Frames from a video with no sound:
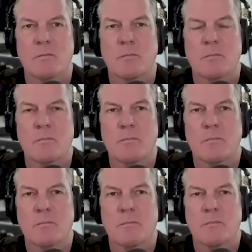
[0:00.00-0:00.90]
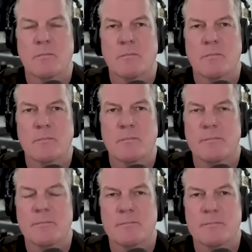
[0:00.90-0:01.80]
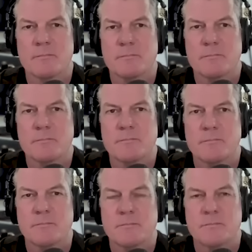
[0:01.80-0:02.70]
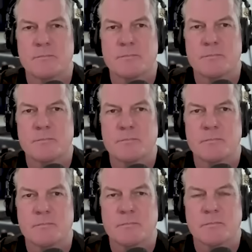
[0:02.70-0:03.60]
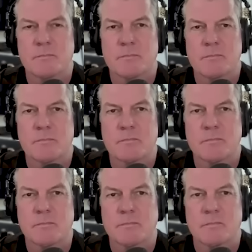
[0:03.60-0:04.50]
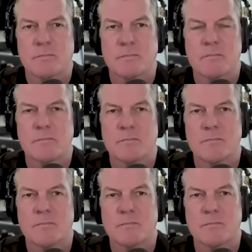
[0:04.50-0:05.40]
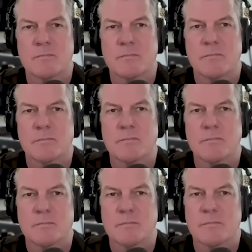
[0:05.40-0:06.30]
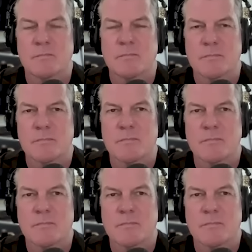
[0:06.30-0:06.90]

No words are spoken by the person on screen.